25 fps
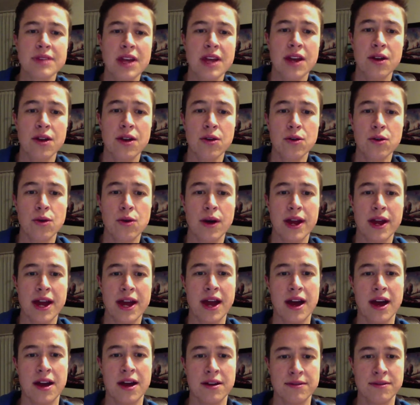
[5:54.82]
I don't quite
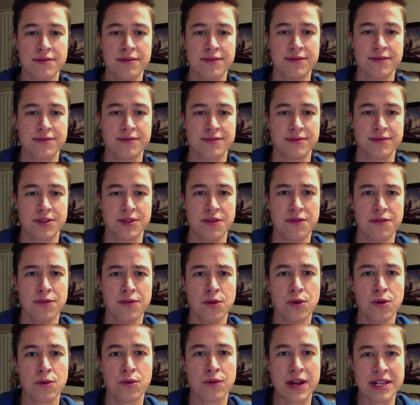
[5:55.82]
have the
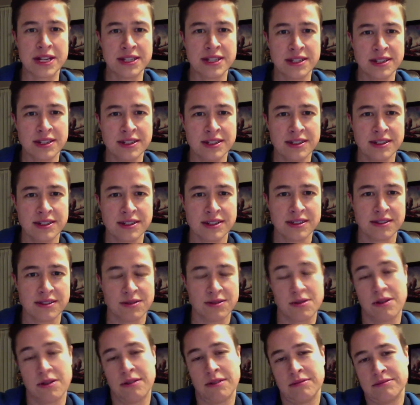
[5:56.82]
full resonance,
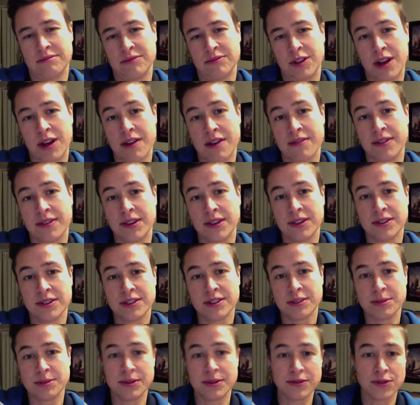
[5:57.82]
or what I feel
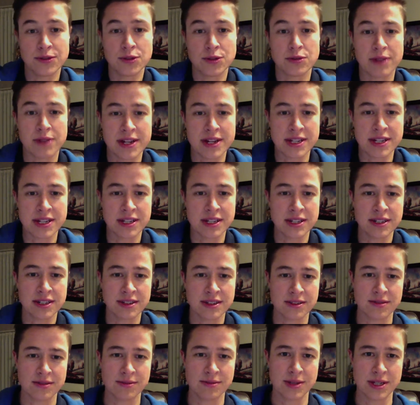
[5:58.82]
to be full
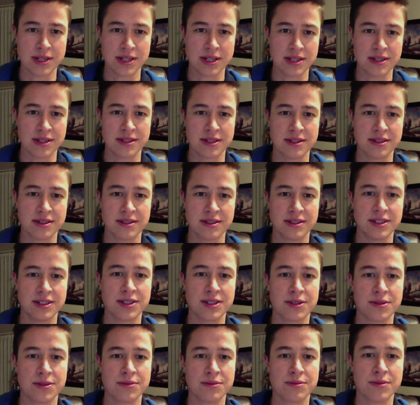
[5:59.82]
resonance within, you
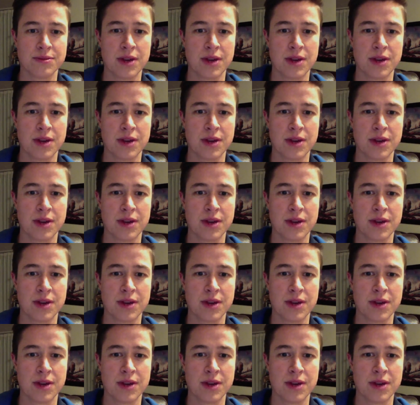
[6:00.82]
know.